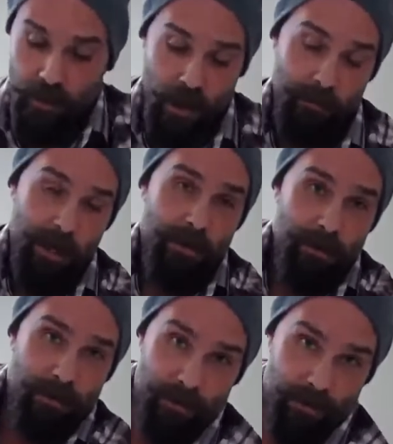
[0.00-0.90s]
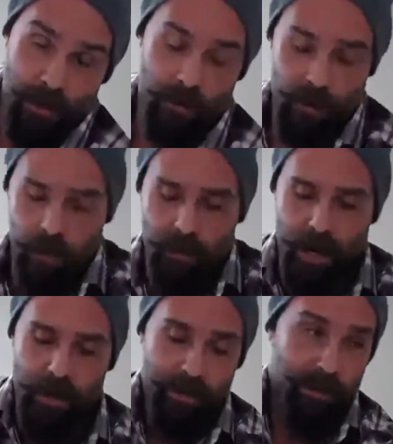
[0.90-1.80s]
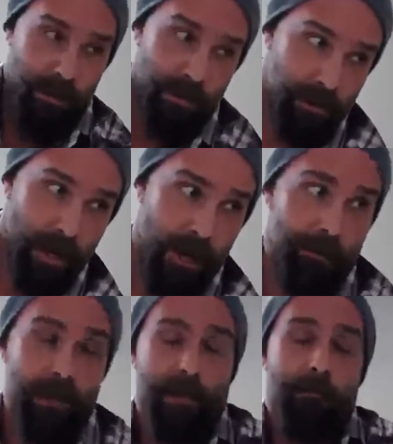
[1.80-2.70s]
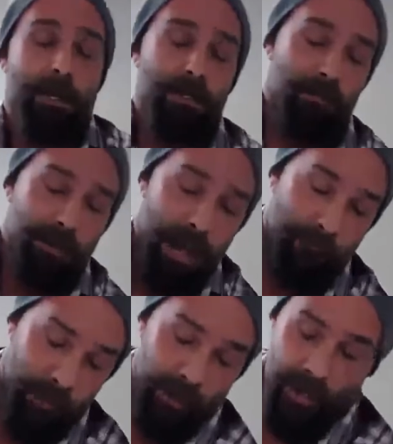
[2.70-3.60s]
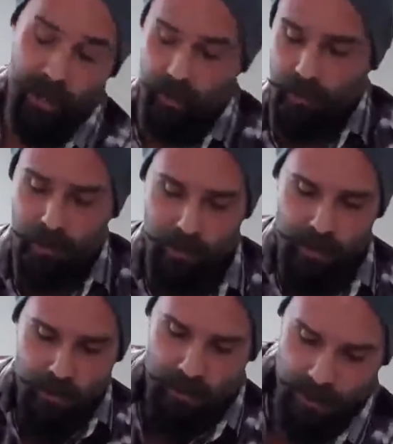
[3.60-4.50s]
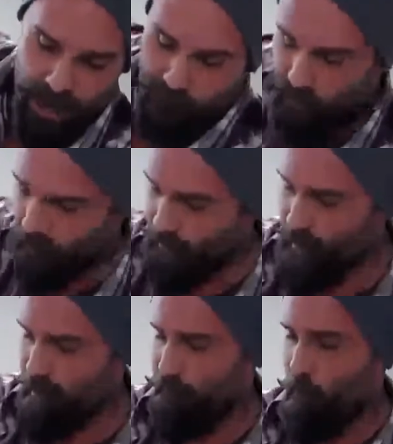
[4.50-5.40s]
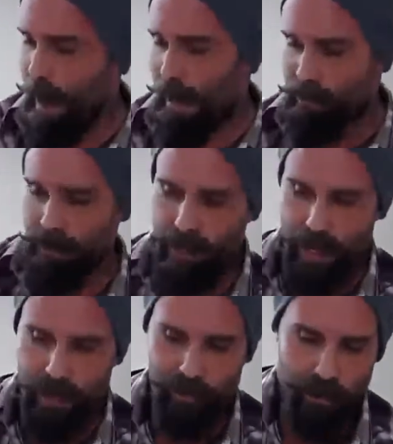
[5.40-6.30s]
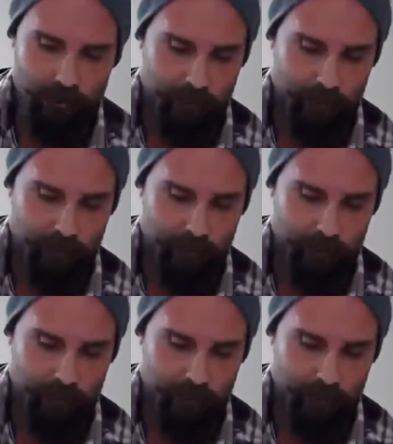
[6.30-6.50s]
I mean, on the other hand, that's a good sign, because that means you definitely got enough wax in the edge.